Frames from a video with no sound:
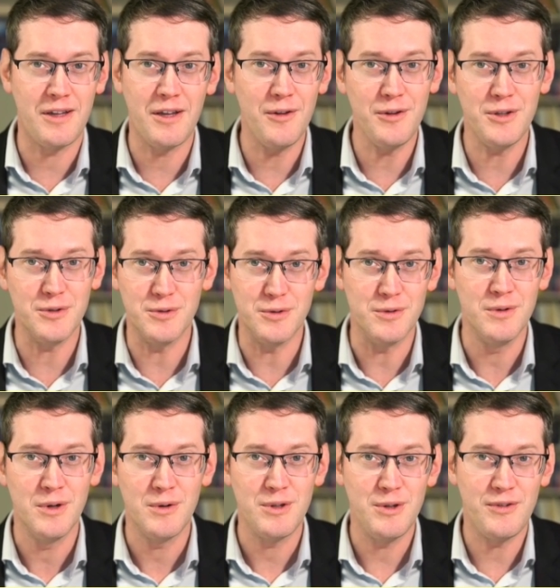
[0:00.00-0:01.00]
kill you
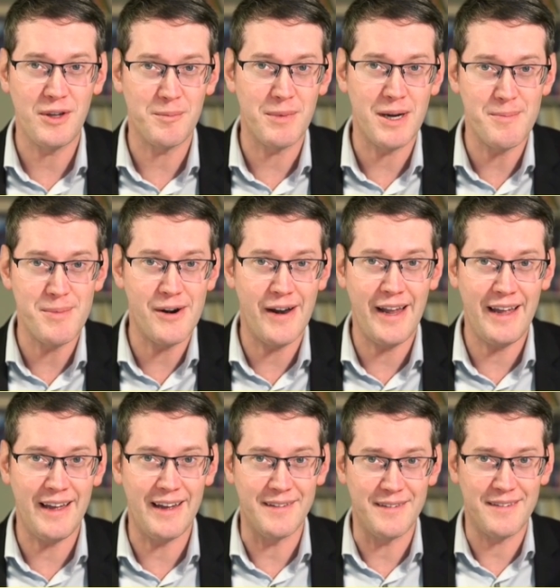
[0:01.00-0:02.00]
using my bare
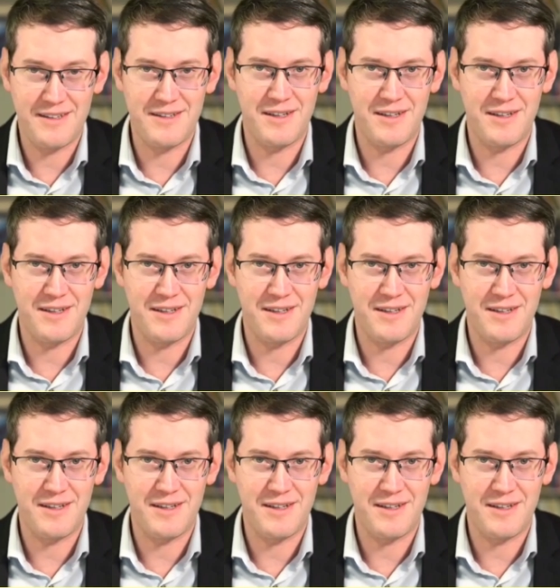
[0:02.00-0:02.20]
hands.